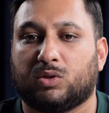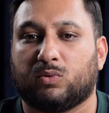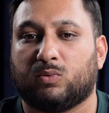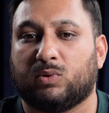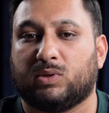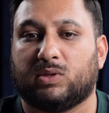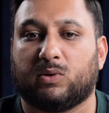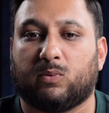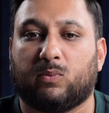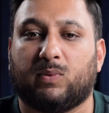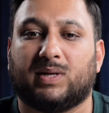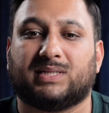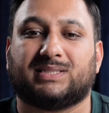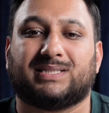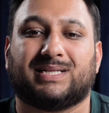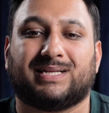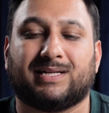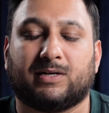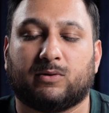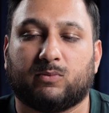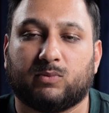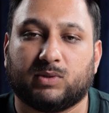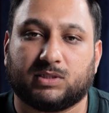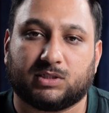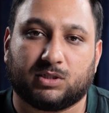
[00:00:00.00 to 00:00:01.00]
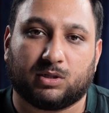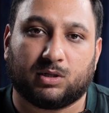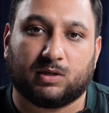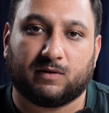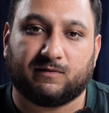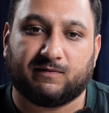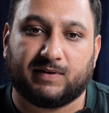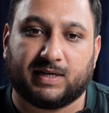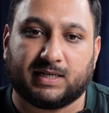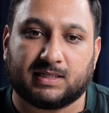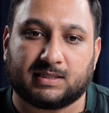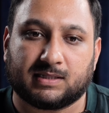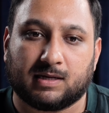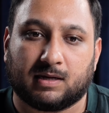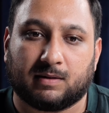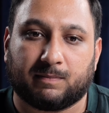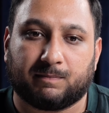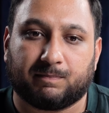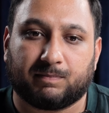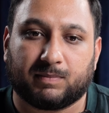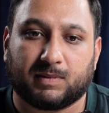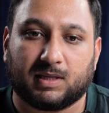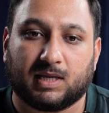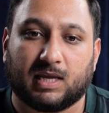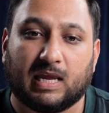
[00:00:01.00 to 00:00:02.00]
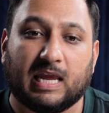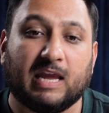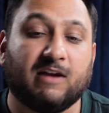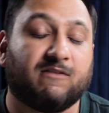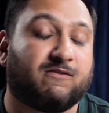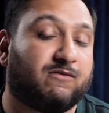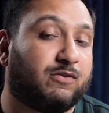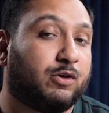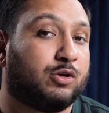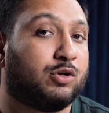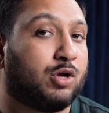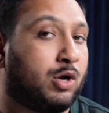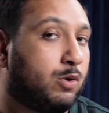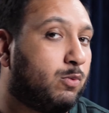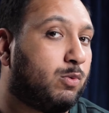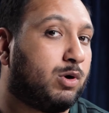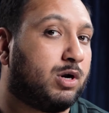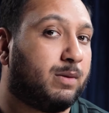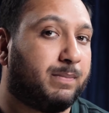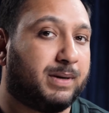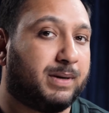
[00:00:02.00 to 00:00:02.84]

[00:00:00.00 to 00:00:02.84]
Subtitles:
through the resident return visa. If you don't want to